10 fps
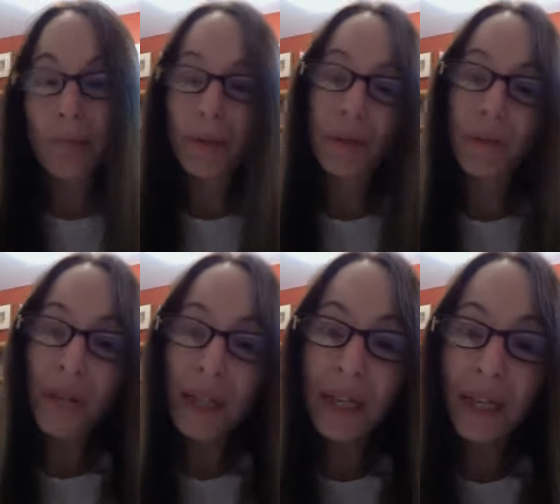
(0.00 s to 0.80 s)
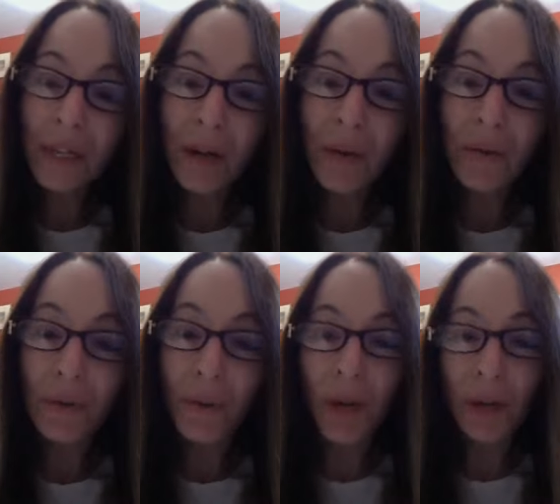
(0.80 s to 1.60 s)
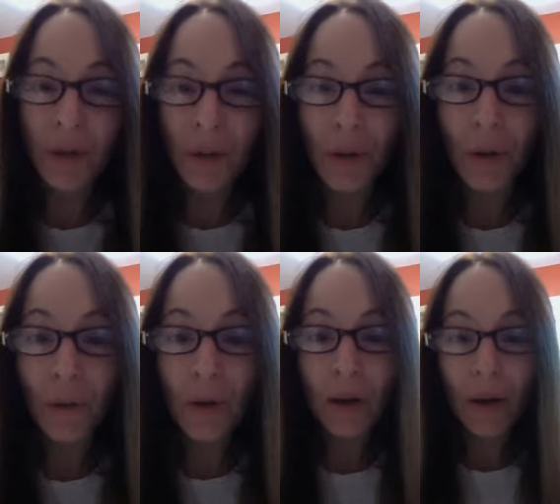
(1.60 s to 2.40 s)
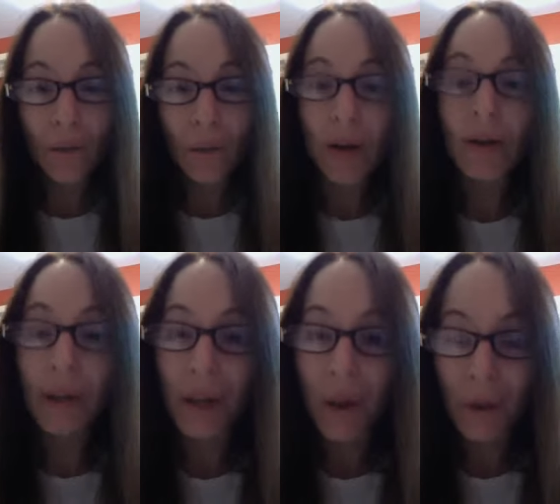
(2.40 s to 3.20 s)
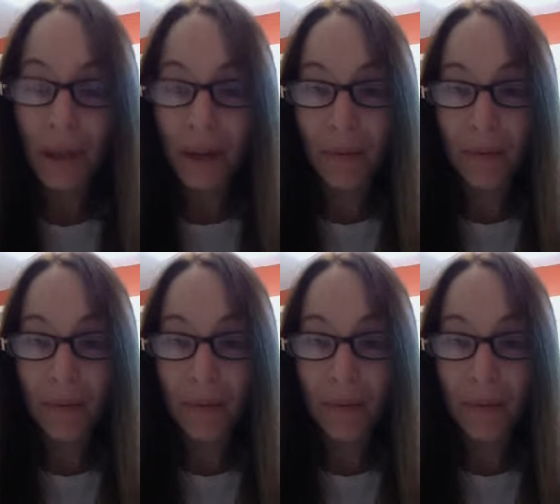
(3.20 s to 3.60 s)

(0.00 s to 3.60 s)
but you really don't quite know where to go with it.